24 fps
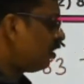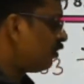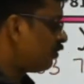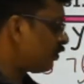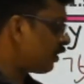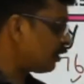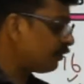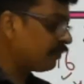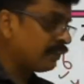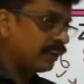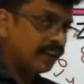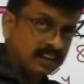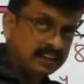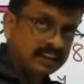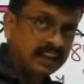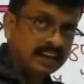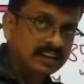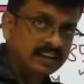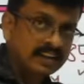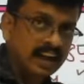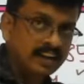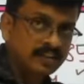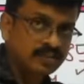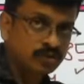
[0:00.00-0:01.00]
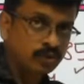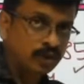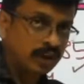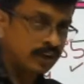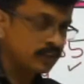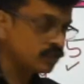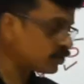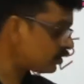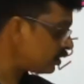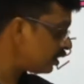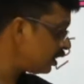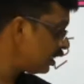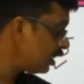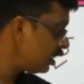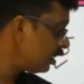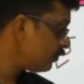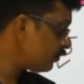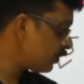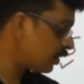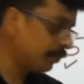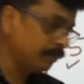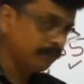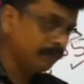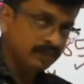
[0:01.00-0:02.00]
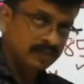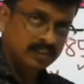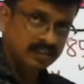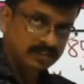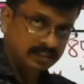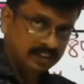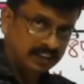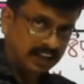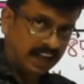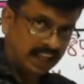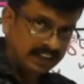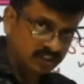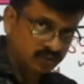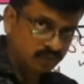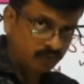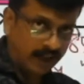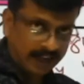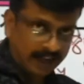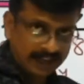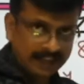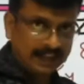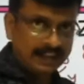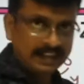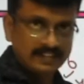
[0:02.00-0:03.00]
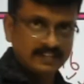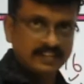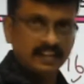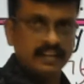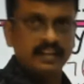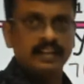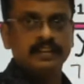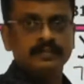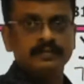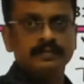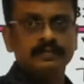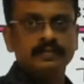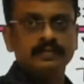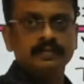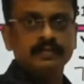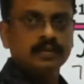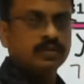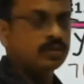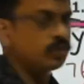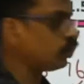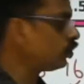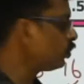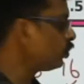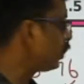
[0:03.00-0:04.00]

from where that 9 students? From classes y and z. So